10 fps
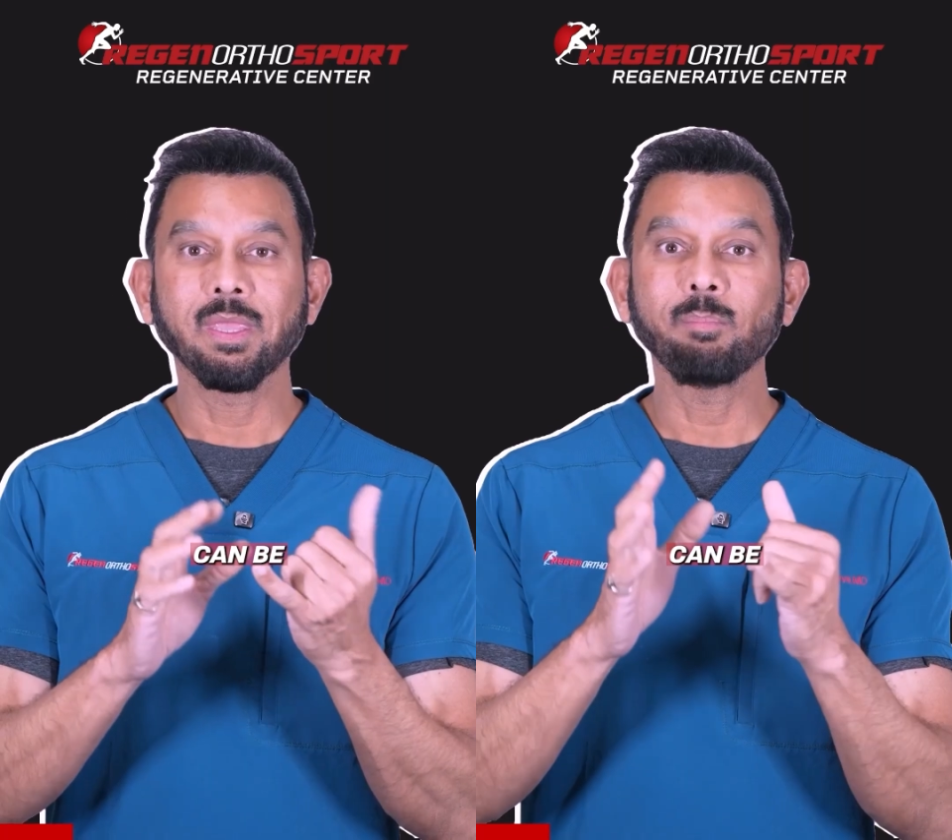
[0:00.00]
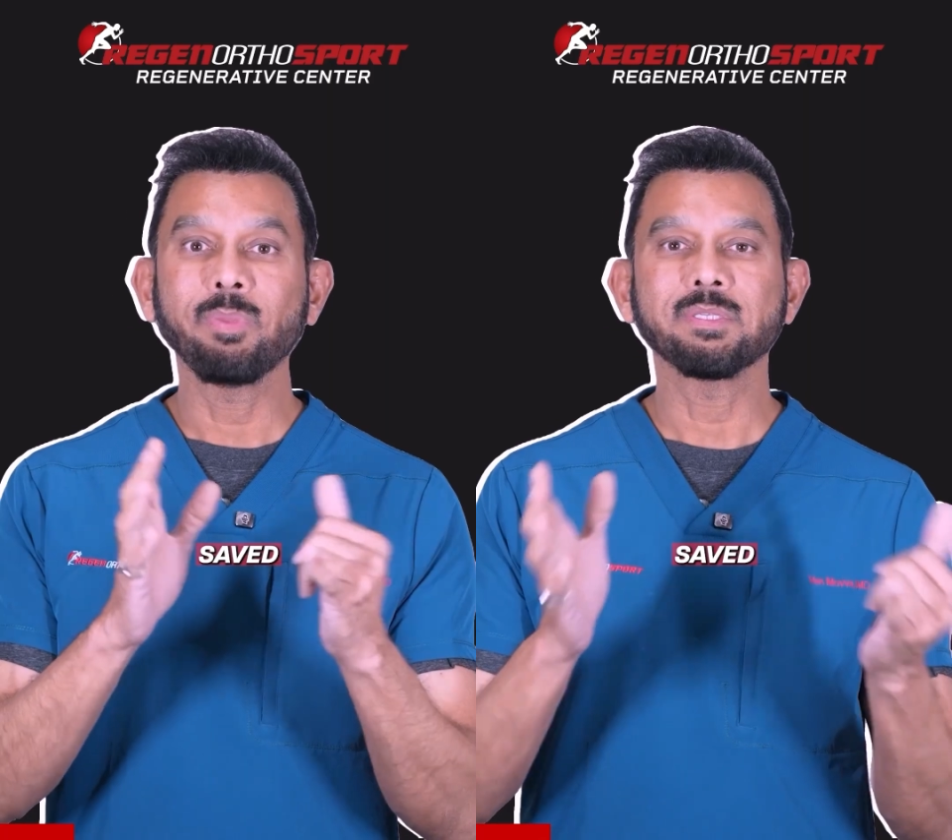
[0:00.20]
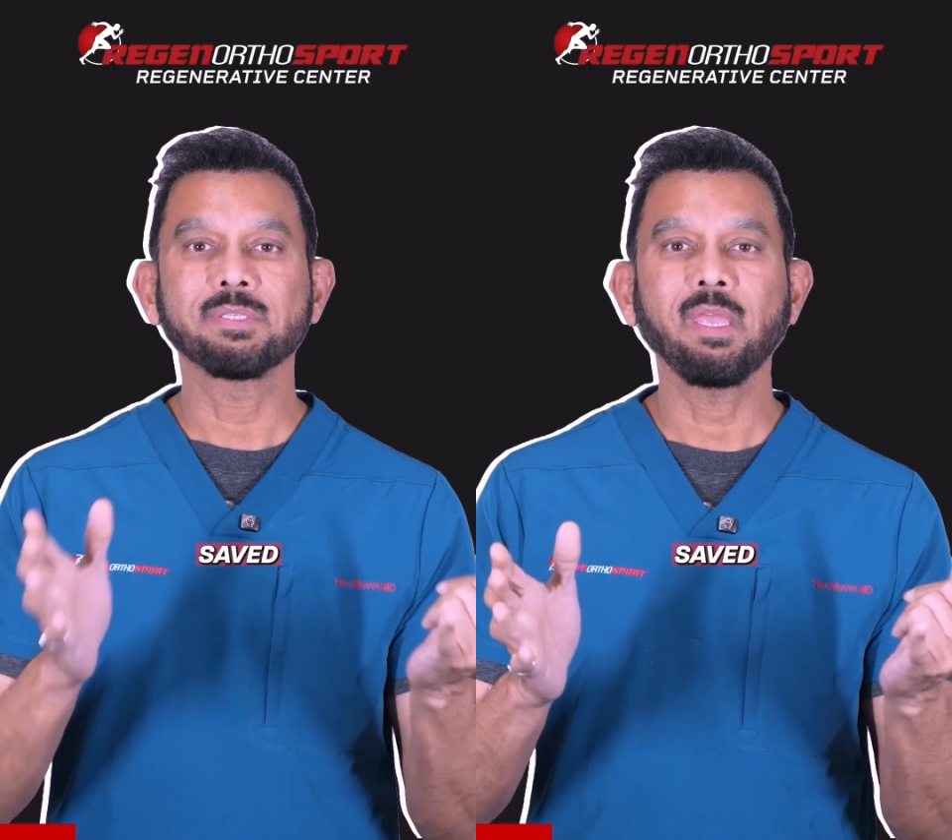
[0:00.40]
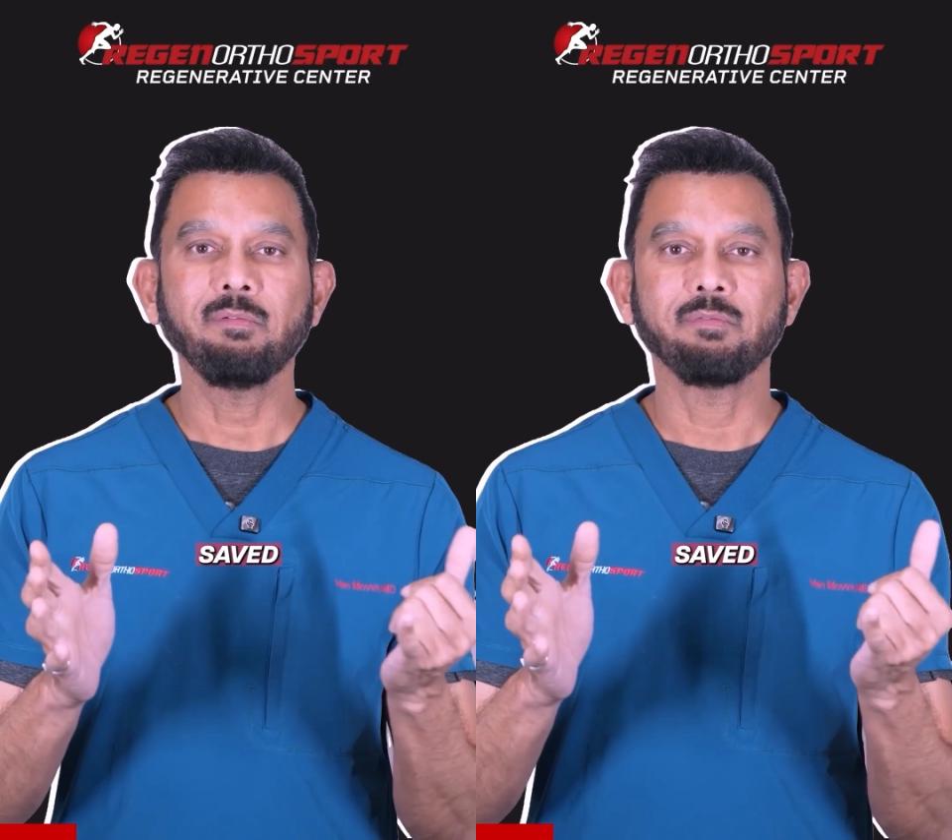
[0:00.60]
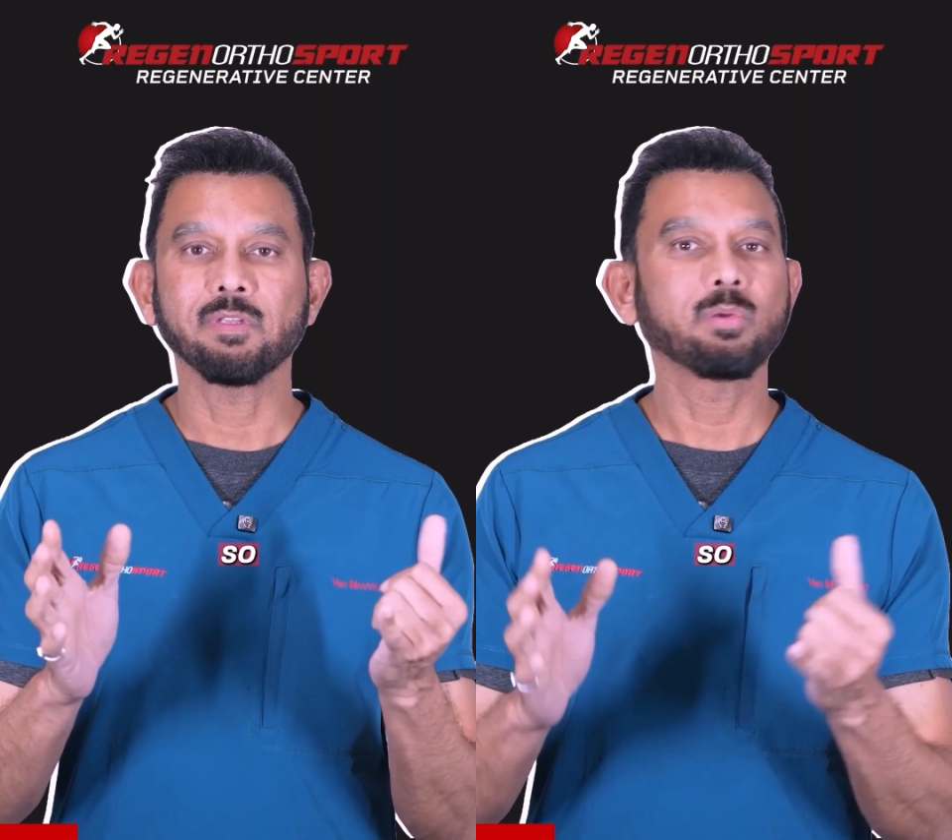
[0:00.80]
can be
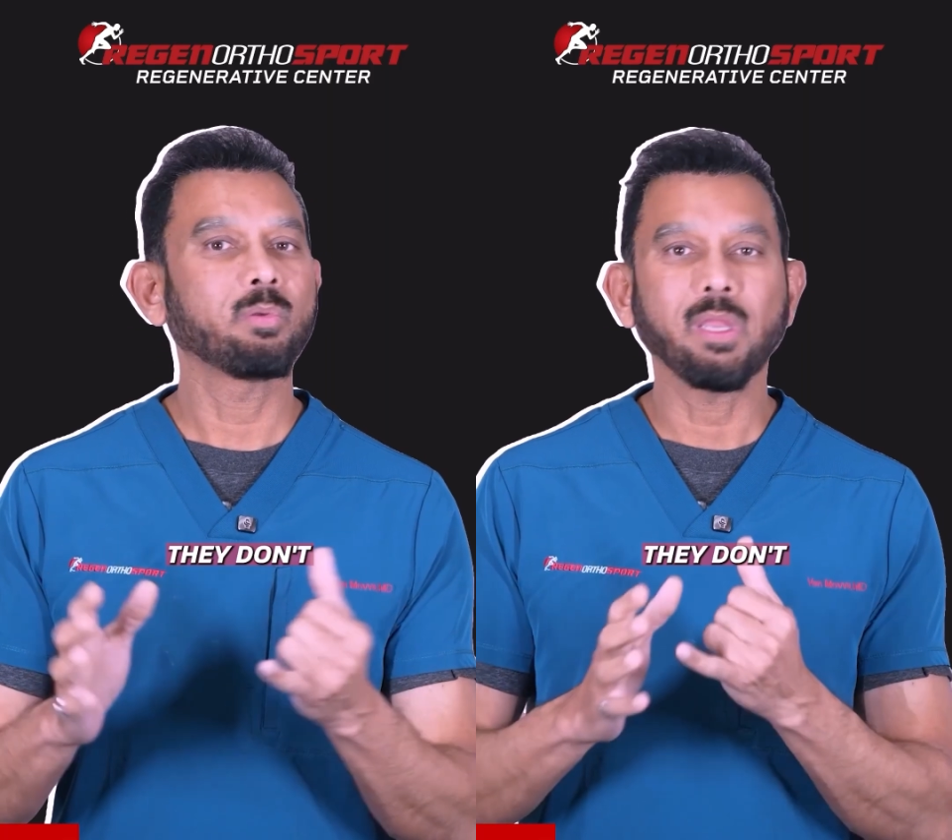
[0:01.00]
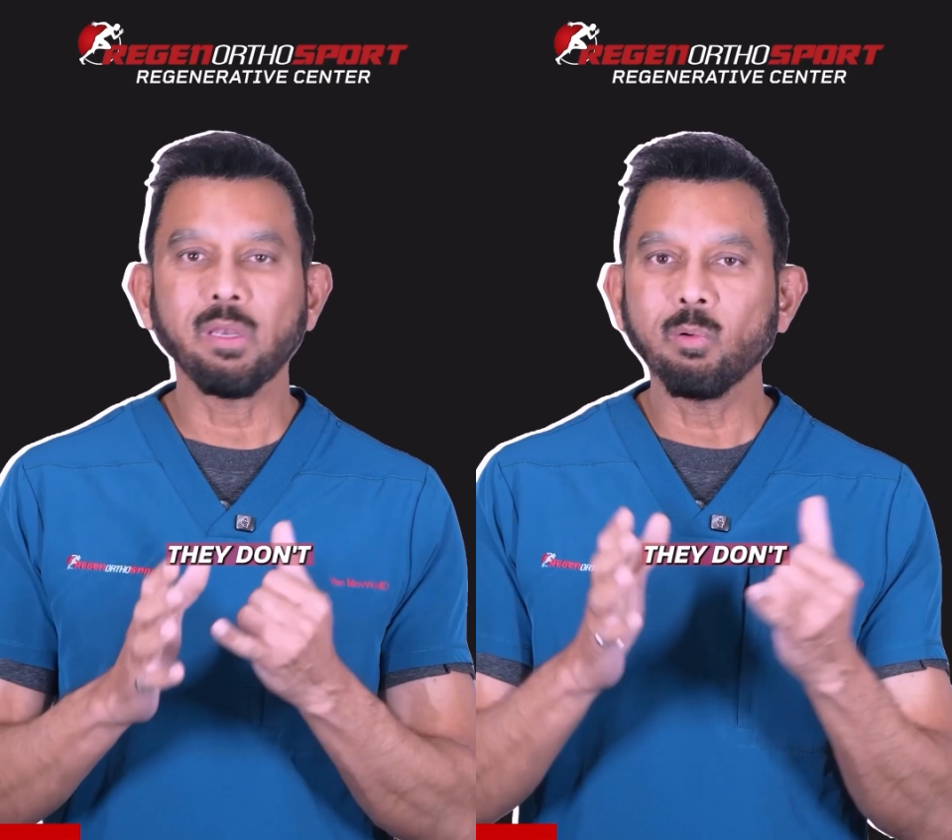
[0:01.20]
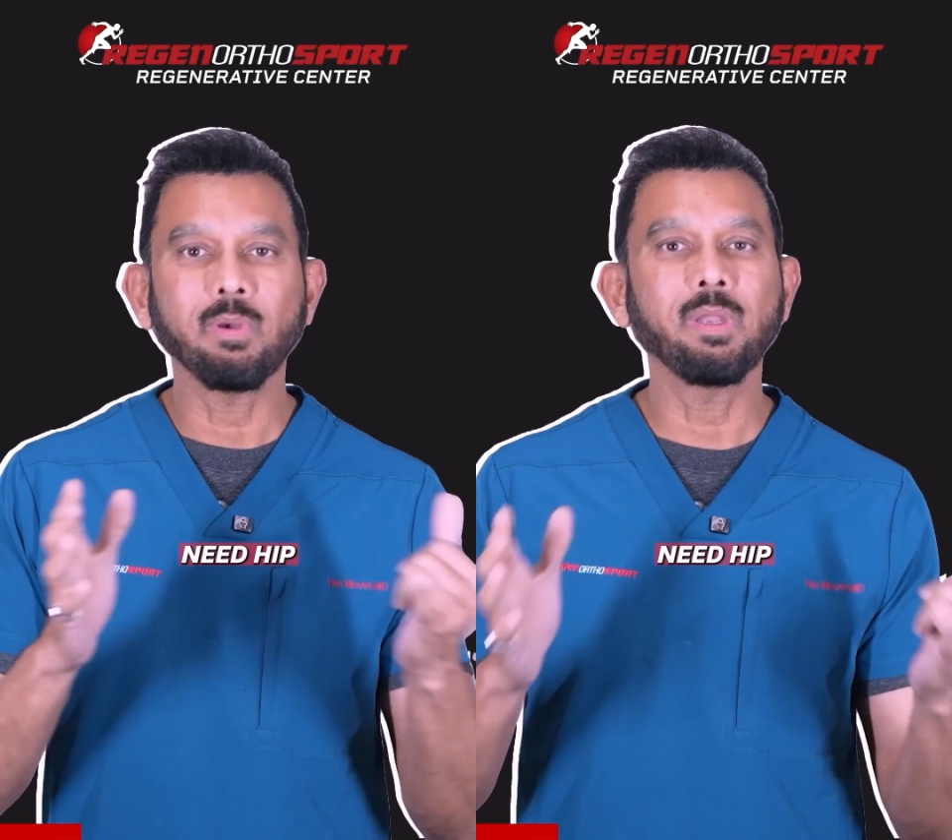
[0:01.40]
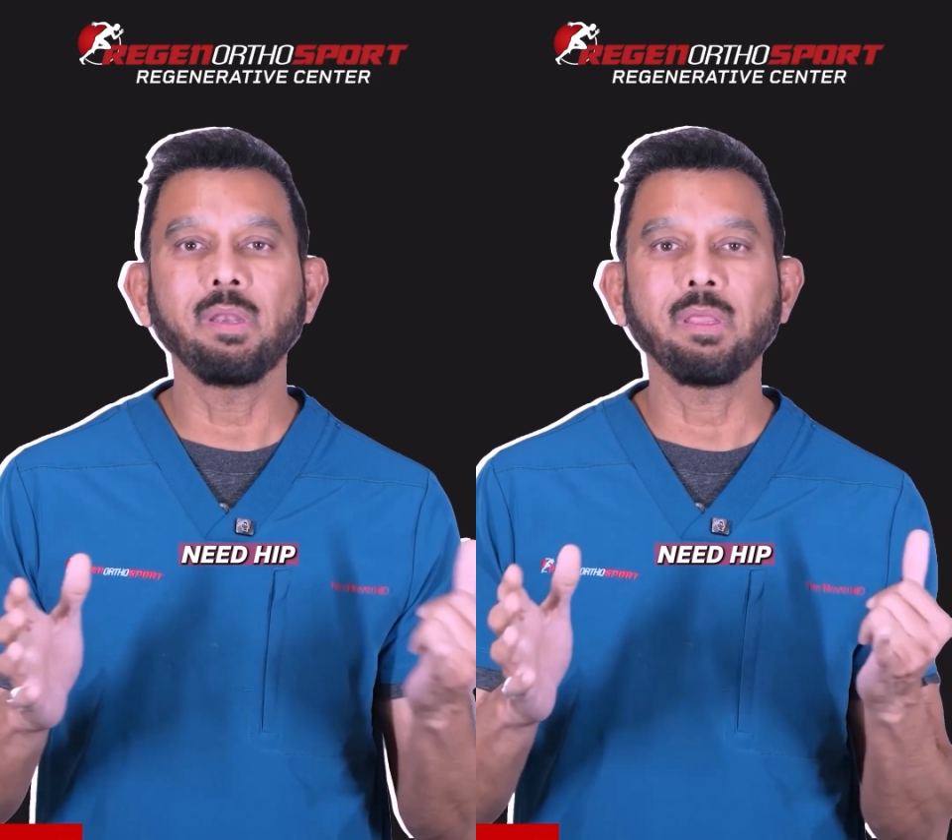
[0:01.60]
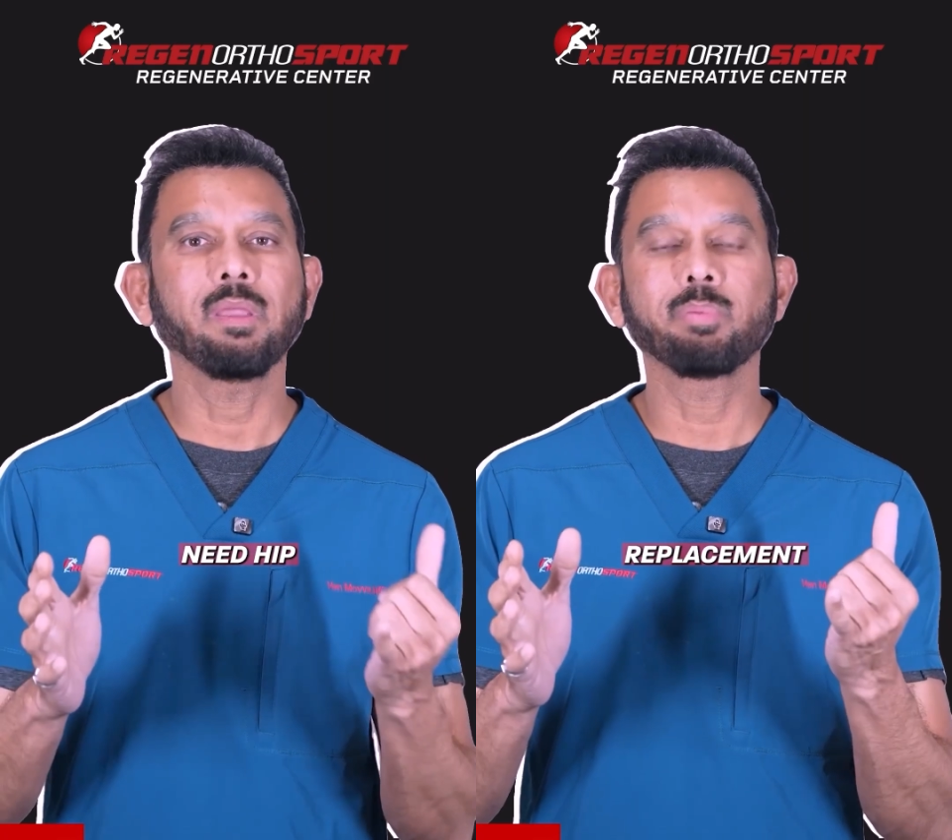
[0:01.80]
saved, so they don't need
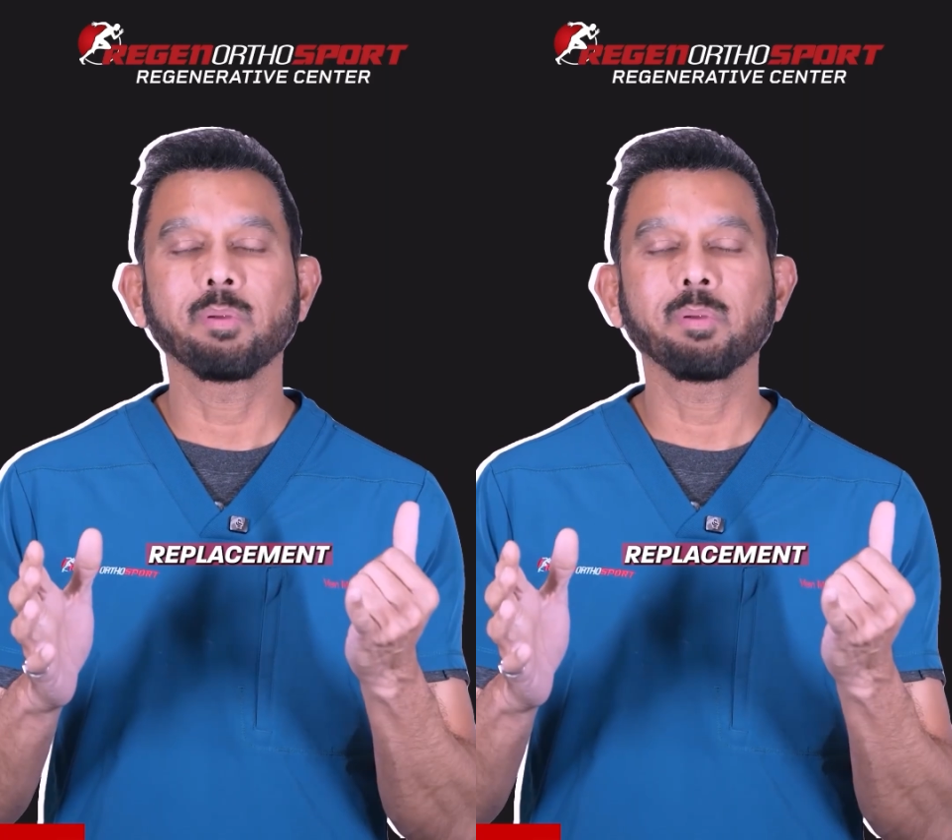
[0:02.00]
hip